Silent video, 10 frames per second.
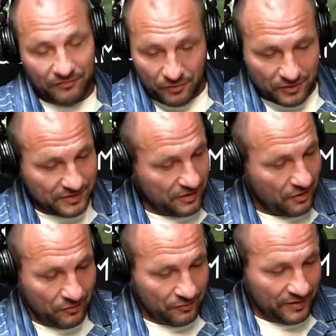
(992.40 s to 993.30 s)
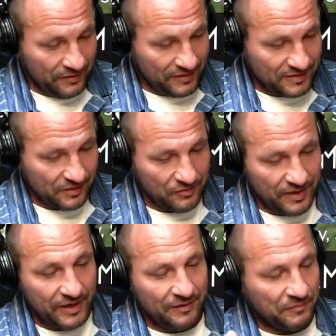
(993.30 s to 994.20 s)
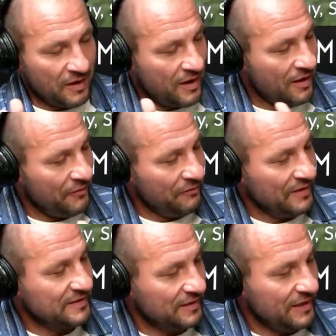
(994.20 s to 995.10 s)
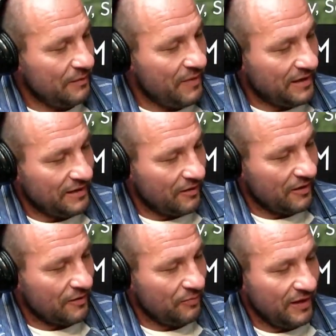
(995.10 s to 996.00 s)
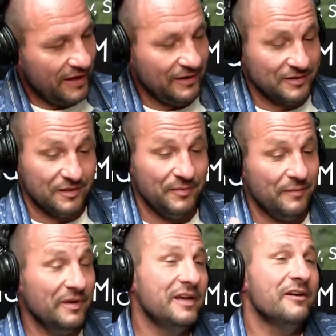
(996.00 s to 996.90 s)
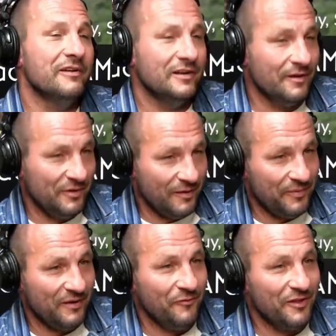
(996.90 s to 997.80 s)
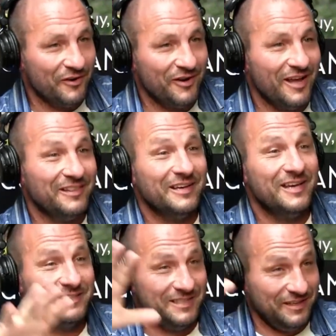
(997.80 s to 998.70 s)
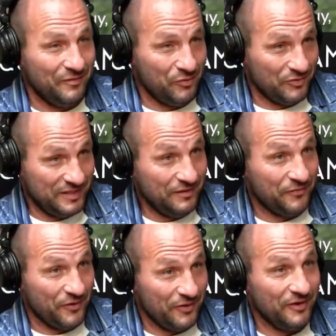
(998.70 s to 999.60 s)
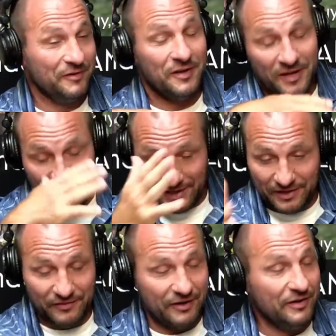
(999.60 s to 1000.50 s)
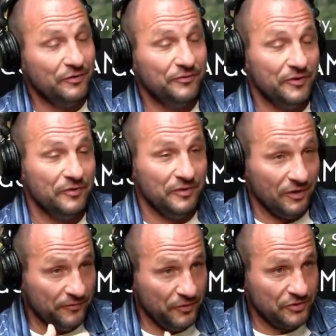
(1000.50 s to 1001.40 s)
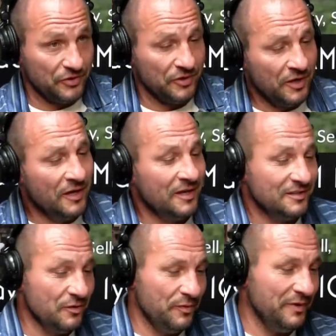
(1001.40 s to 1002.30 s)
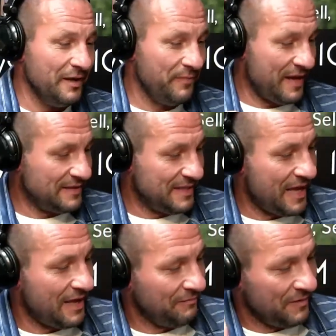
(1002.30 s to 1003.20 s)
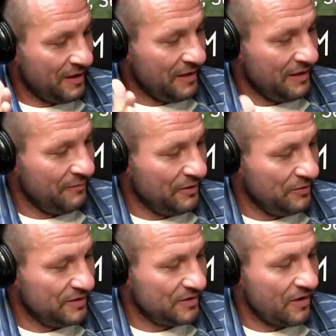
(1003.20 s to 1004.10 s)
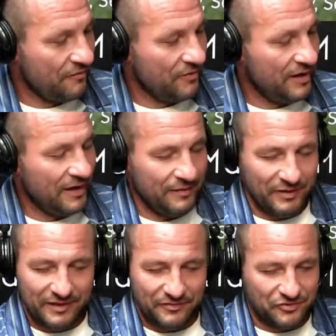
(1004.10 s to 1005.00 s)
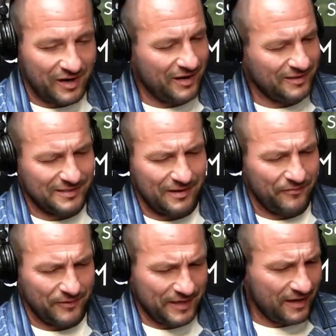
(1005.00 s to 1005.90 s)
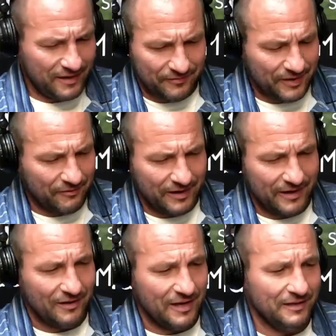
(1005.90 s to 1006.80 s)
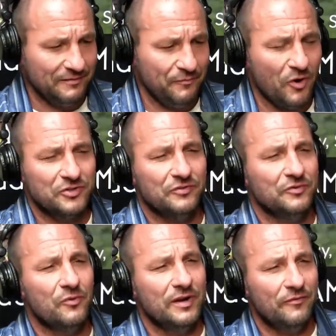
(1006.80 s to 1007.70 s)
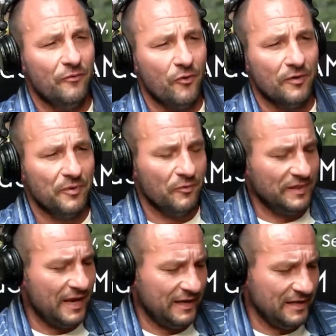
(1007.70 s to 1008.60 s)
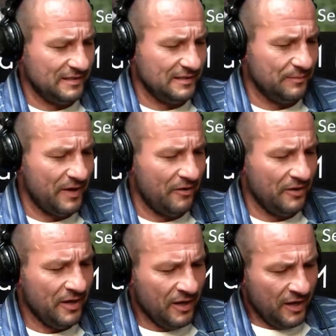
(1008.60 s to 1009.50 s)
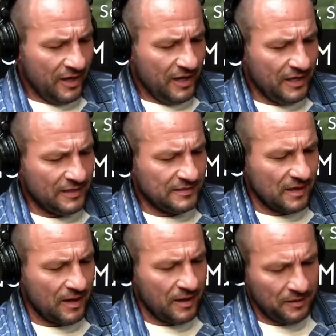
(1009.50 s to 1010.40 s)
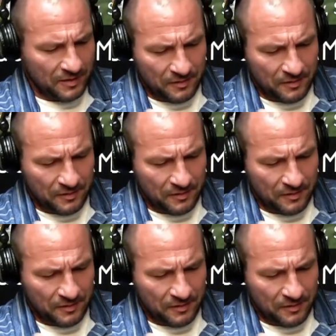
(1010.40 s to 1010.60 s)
course, you know, we disagree. Uh, we recently amended our complaint. There's going to be a big hearing coming up on whether or not the case could even proceed further in the very new fu- near future. Assuming we get past that, and then we do discovery, and I believe trial set for tentatively right now, not March of 24. But what that case is about is uh,